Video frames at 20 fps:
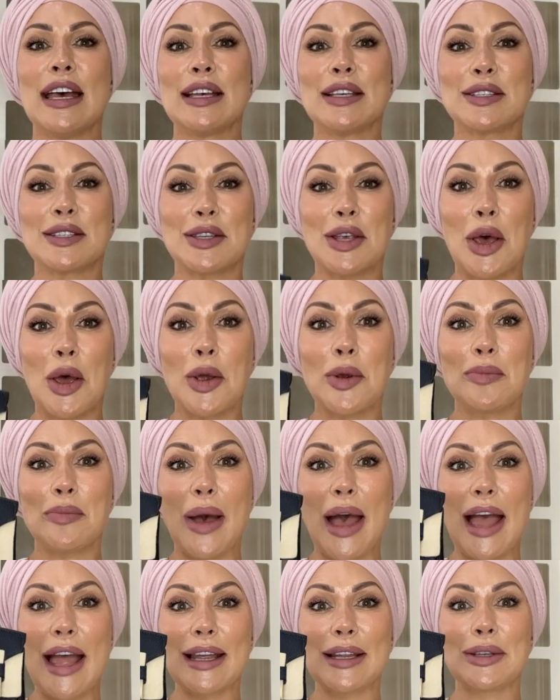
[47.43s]
So
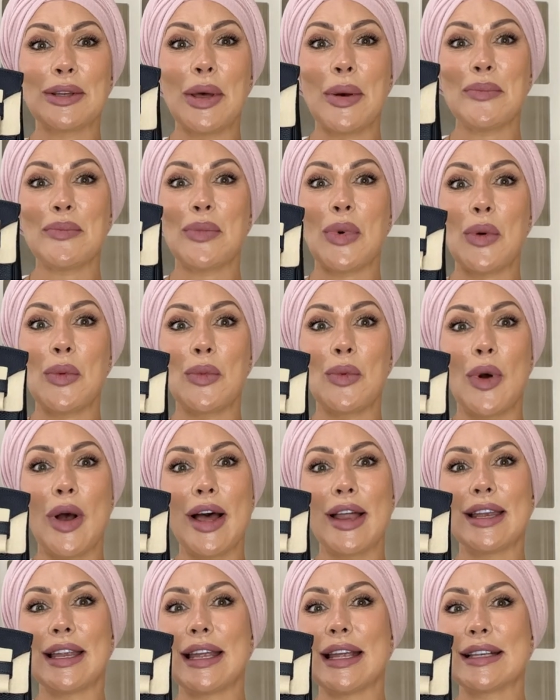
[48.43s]
bag number
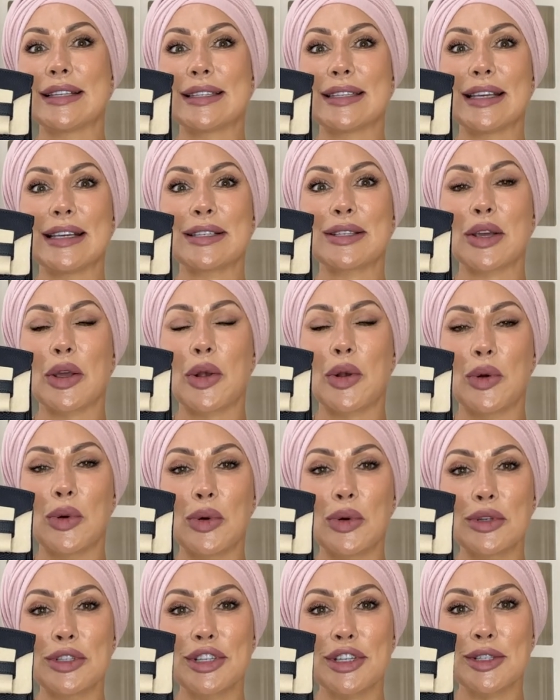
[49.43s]
one is this
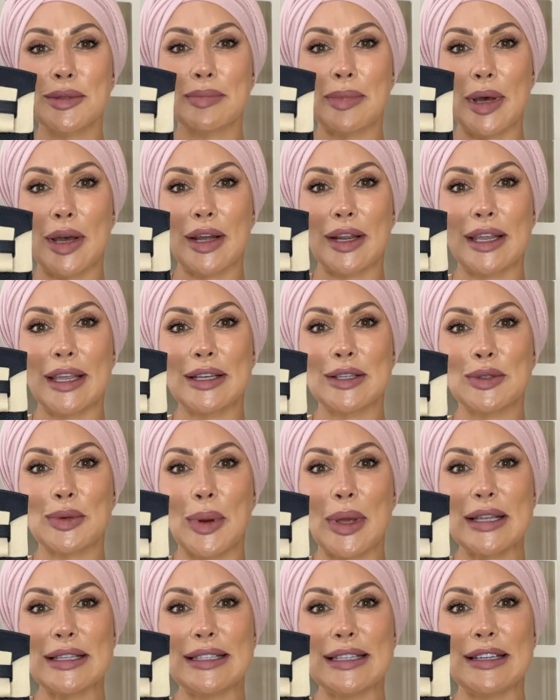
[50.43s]
gorgeous Birkin
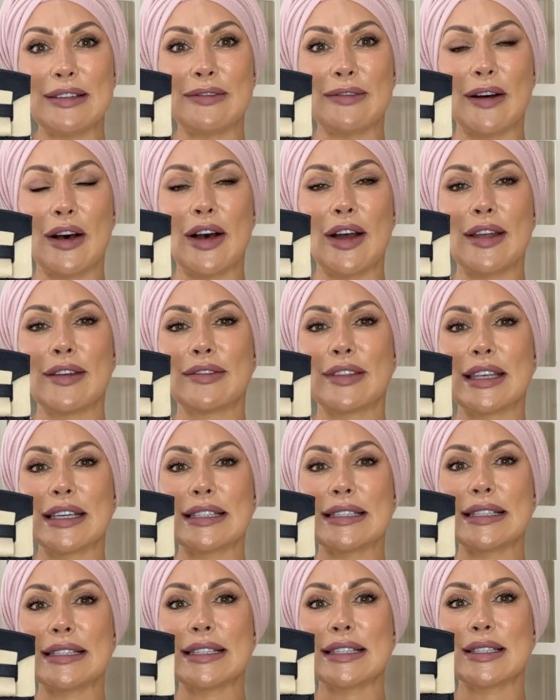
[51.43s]
25.
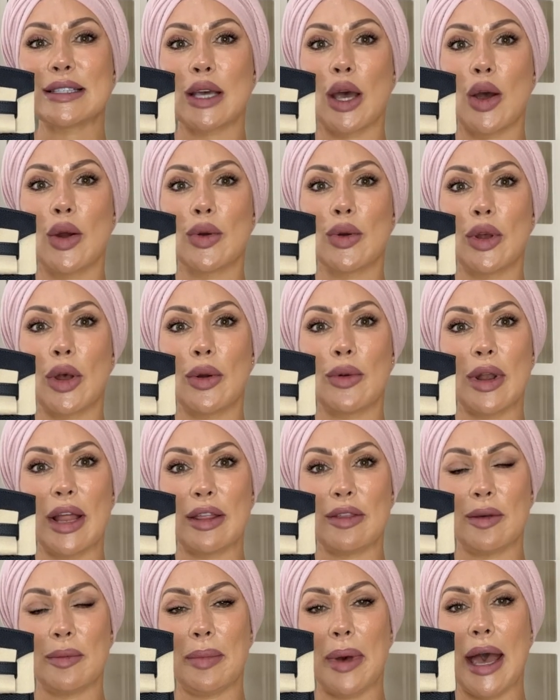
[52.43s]
This is a Togo
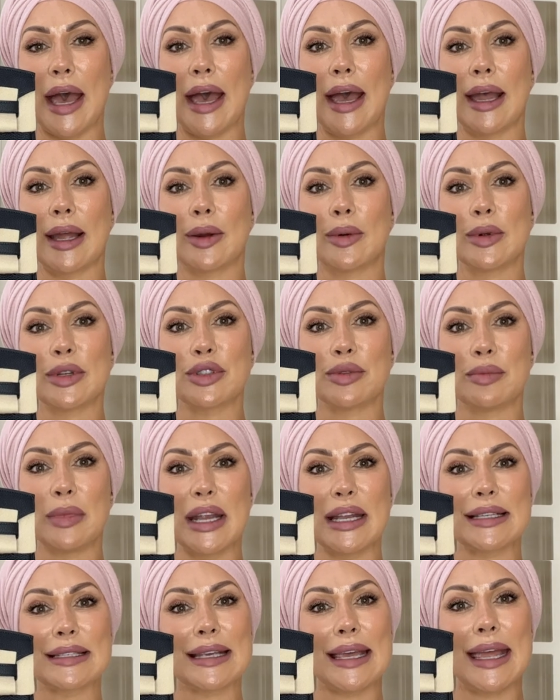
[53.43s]
leather bag, which
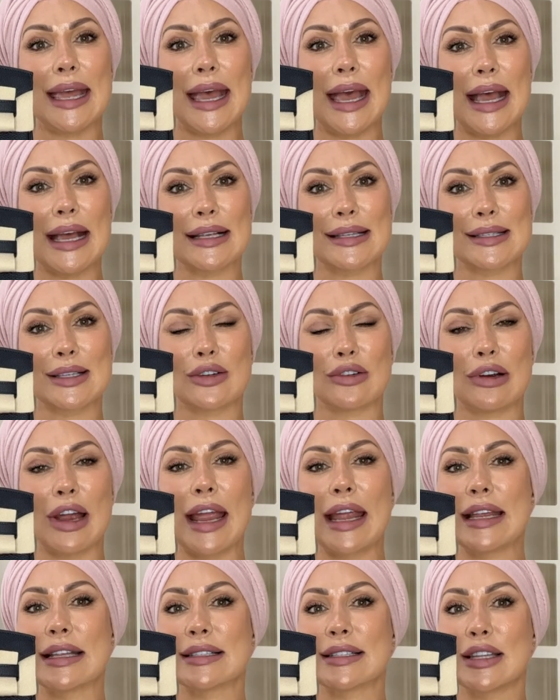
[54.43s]
means that it has
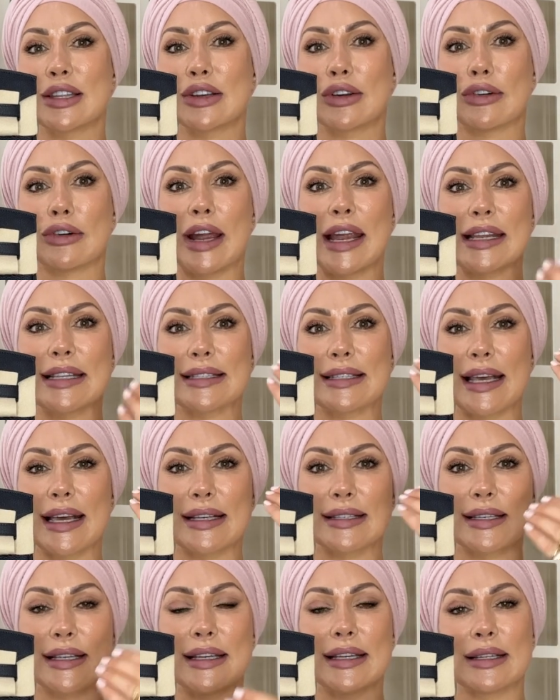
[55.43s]
grains, and the grains
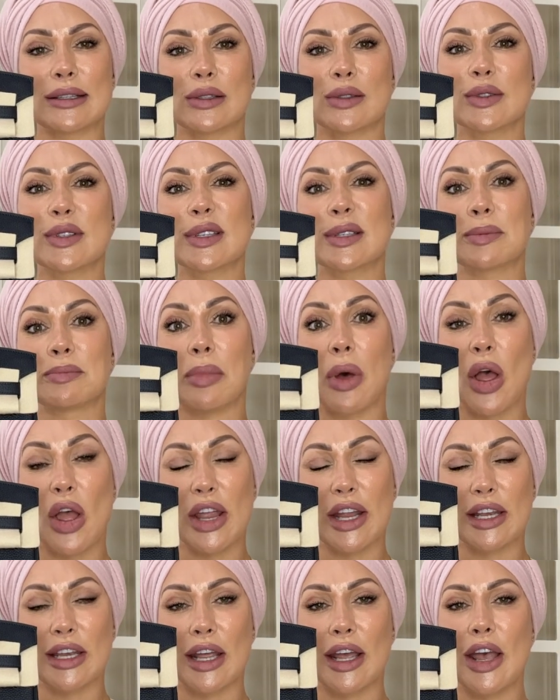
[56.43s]
has a little
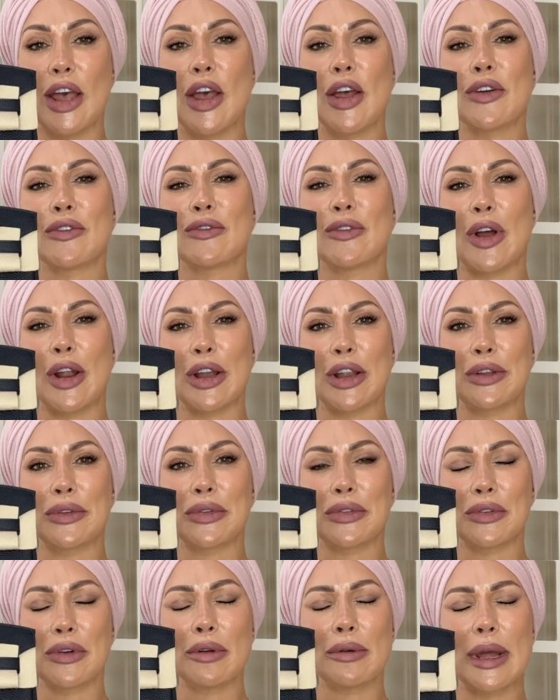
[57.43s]
spine running
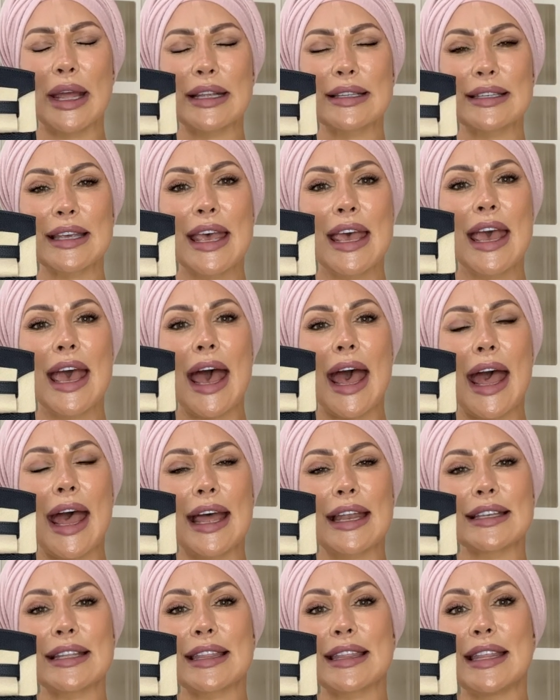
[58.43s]
through it.
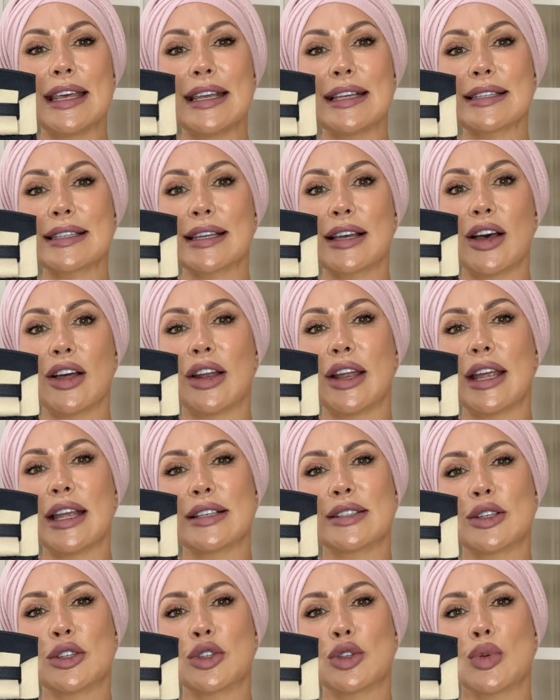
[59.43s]
And this colour
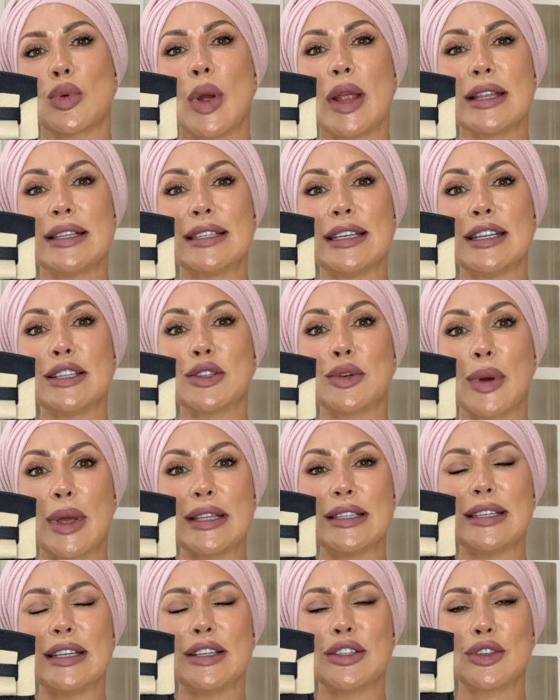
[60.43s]
is a
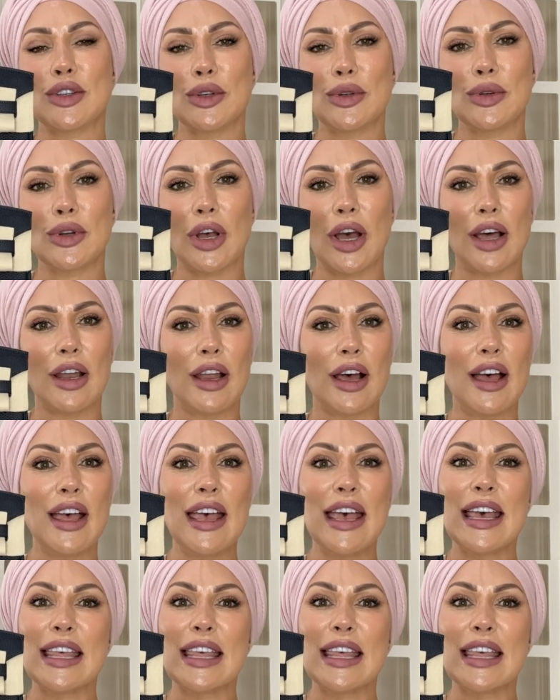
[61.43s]
2022 colour.